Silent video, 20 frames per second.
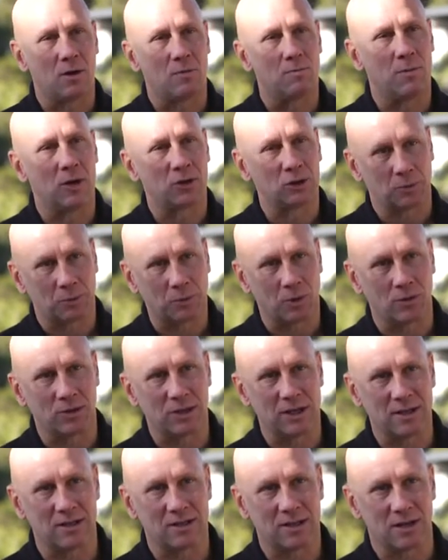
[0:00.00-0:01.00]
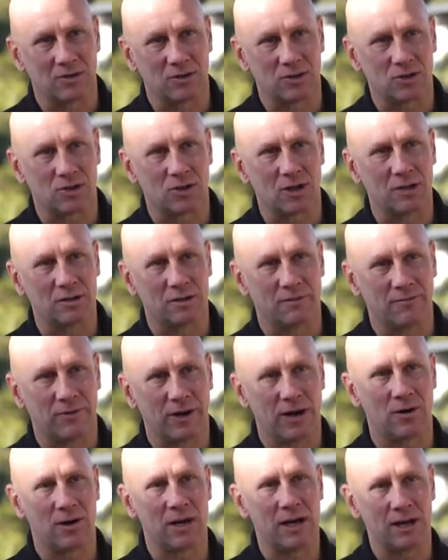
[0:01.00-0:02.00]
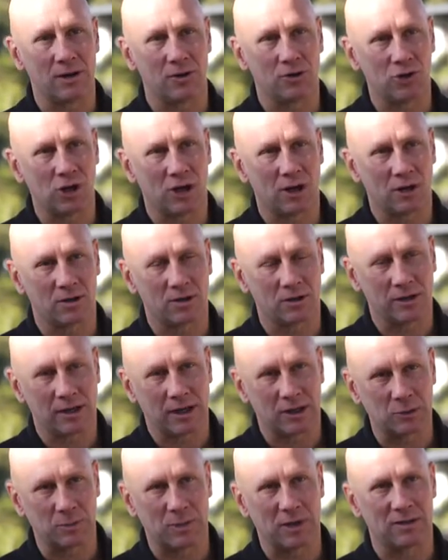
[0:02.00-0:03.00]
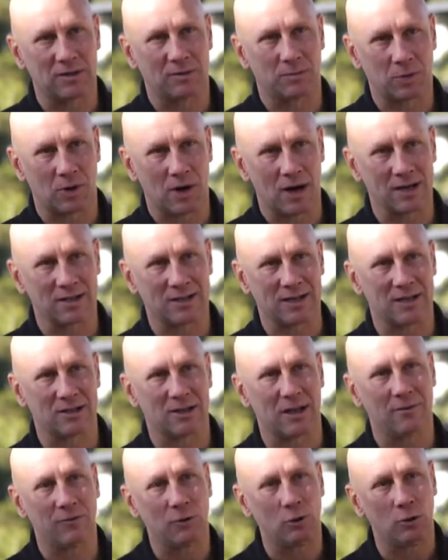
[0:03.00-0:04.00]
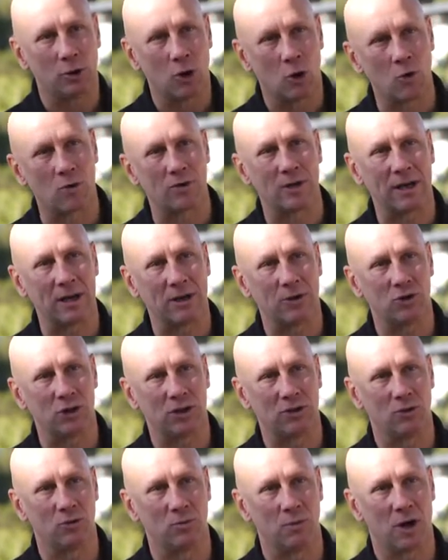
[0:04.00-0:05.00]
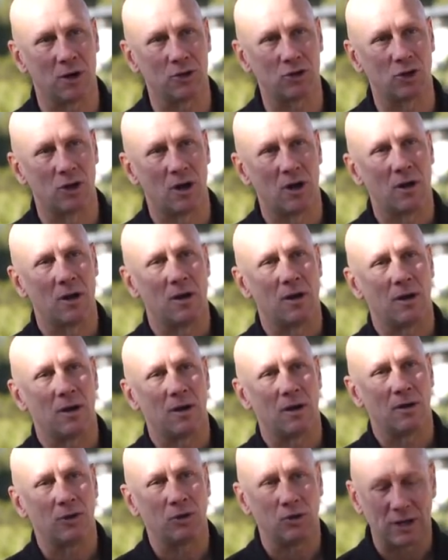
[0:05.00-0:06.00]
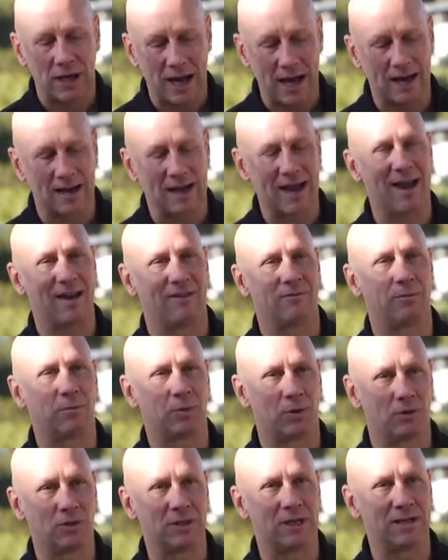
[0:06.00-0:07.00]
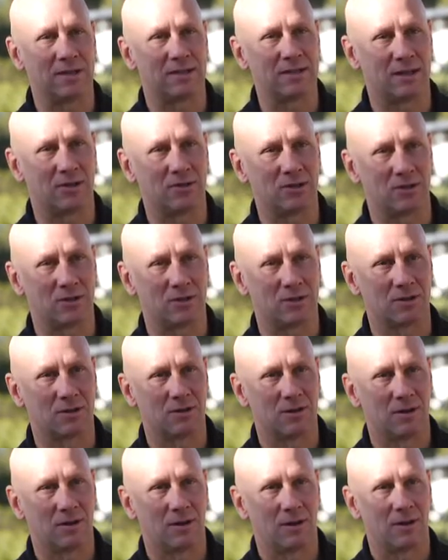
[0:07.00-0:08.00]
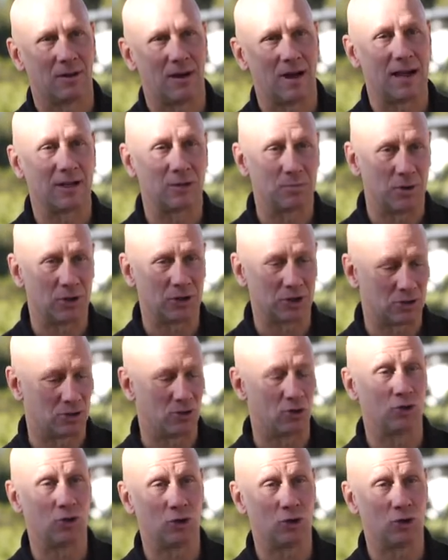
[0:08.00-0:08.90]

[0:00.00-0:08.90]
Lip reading: muscle protein synthesis is a very energetically expensive process. If you lower the energy too much, you can't have protein synthesis as much as you